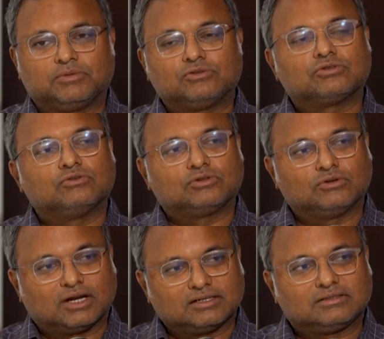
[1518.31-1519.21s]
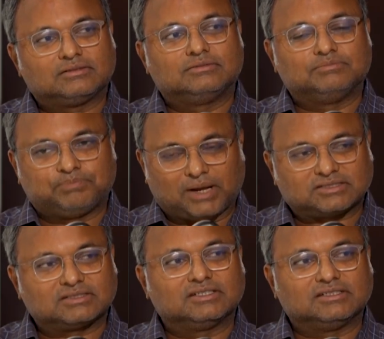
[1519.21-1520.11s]
You should look at
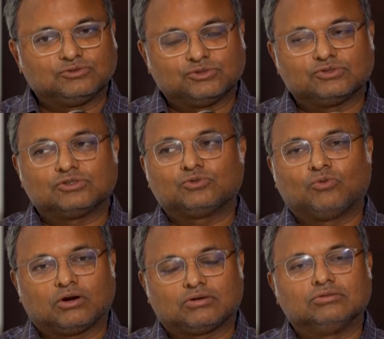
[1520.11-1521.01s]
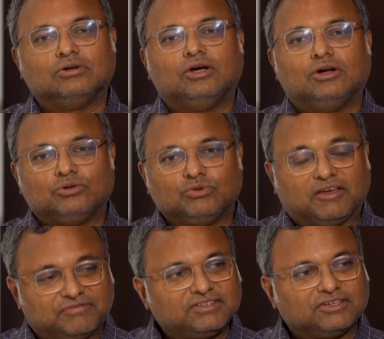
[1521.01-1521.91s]
passionate individuals who want to do
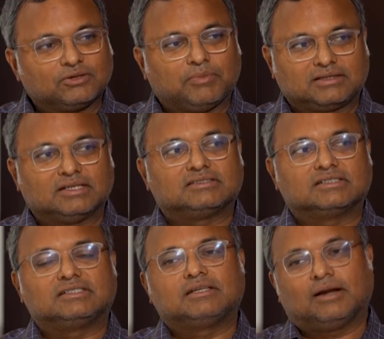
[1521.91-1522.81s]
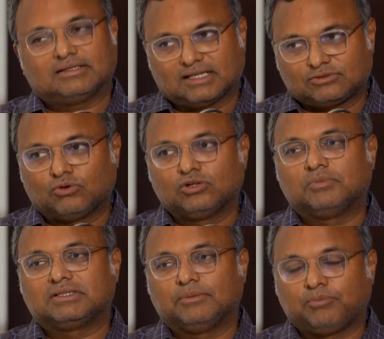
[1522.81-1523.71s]
everything to make that succeed. But as I told you, but
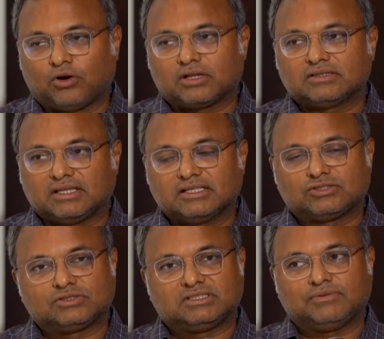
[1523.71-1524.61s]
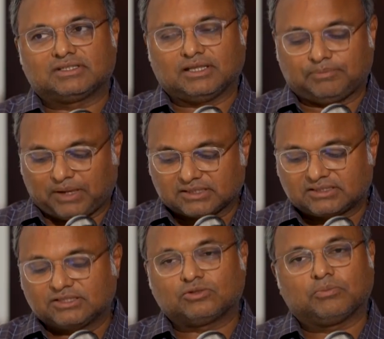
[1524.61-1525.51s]
the important thing is to see whether they're
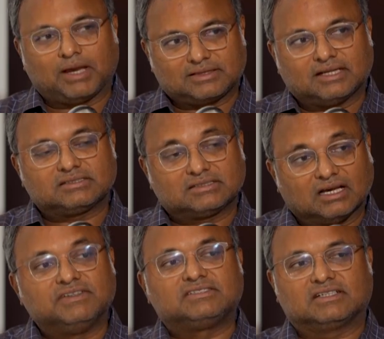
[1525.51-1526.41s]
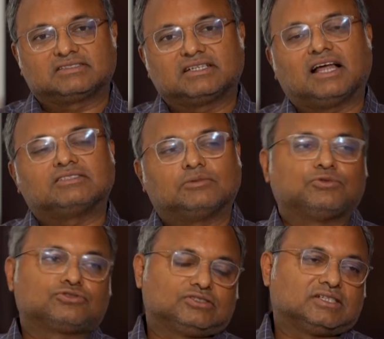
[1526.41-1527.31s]
passionate to make that service succeed, as opposed
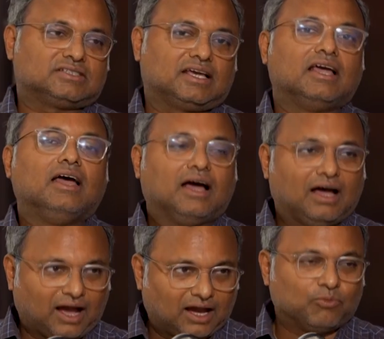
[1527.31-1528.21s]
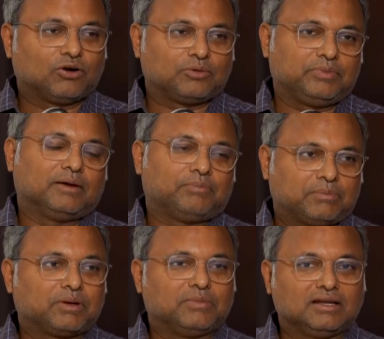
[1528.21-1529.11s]
to just saying, I want to be a paper
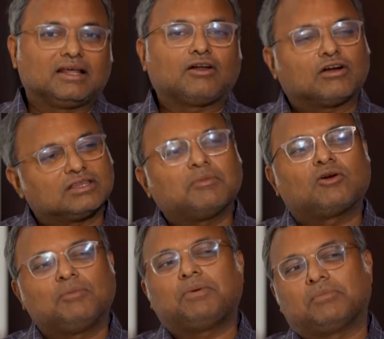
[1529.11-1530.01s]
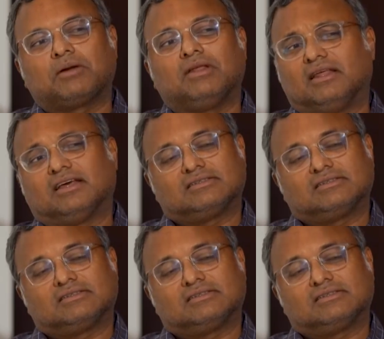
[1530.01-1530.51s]
billionaire. A lot of them are only paper billionaires.